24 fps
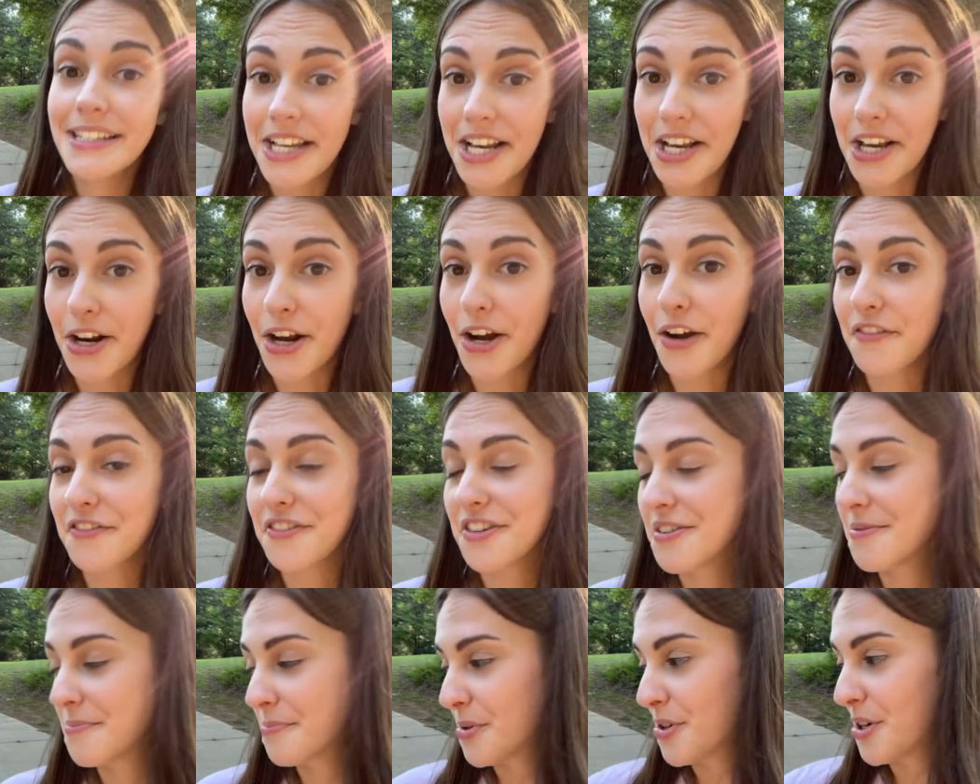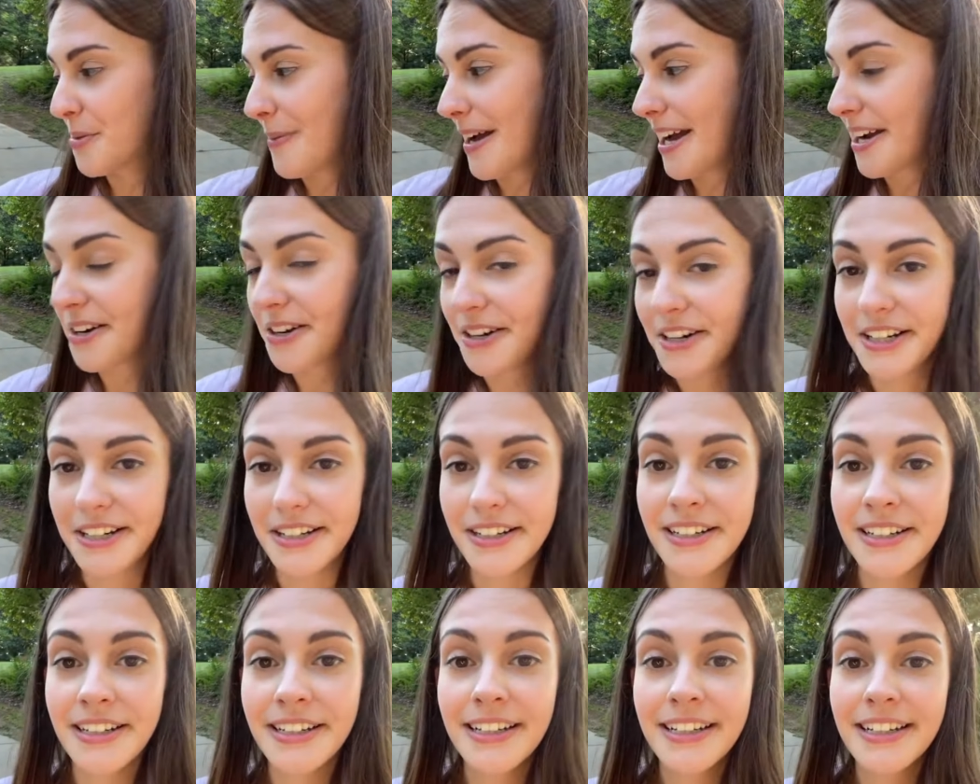take it off, put it back
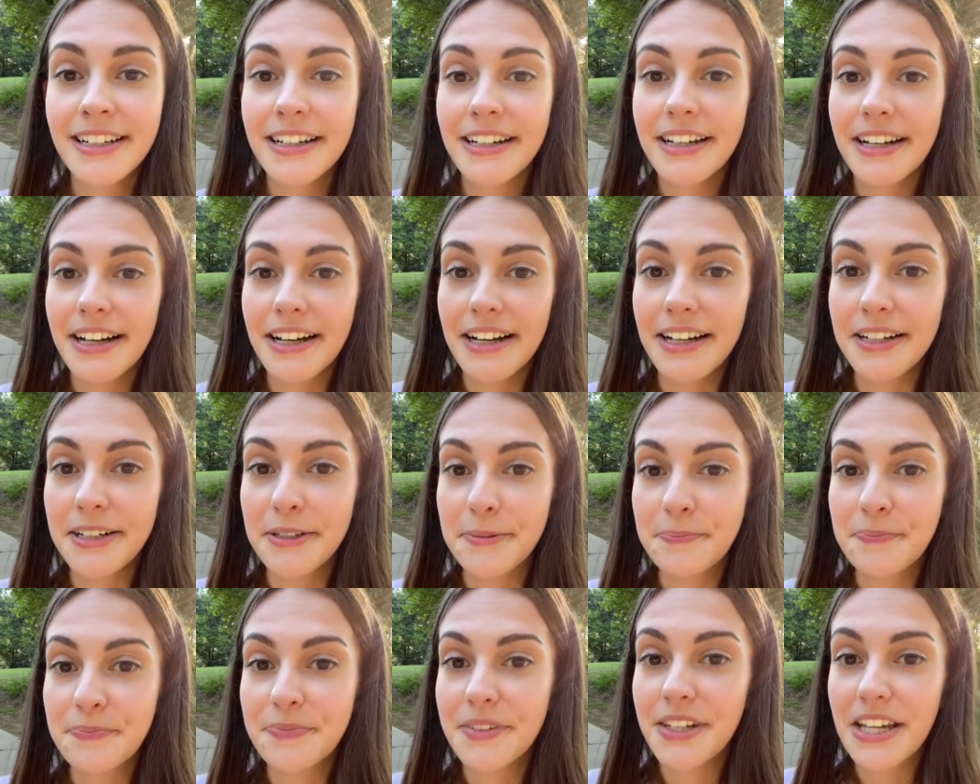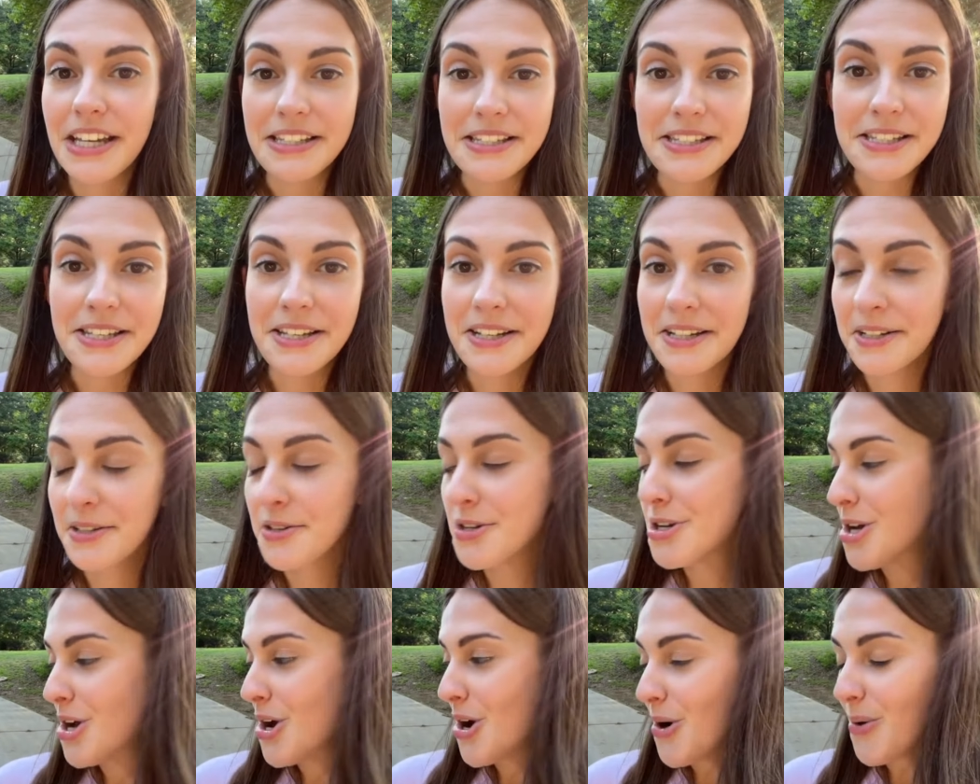on, because
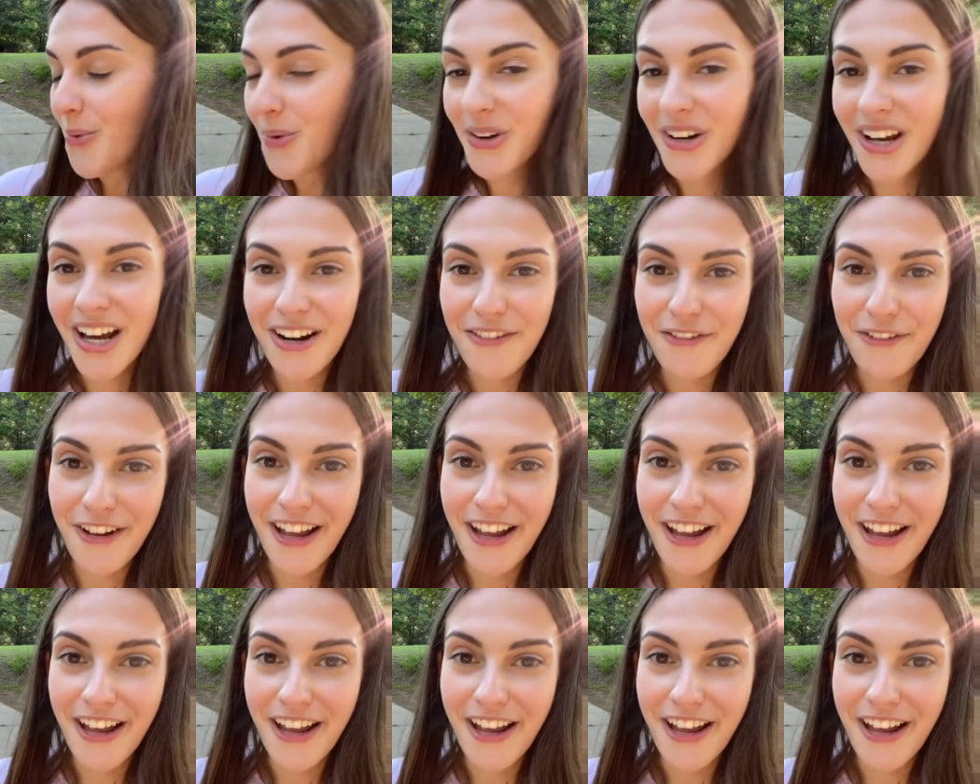we're not a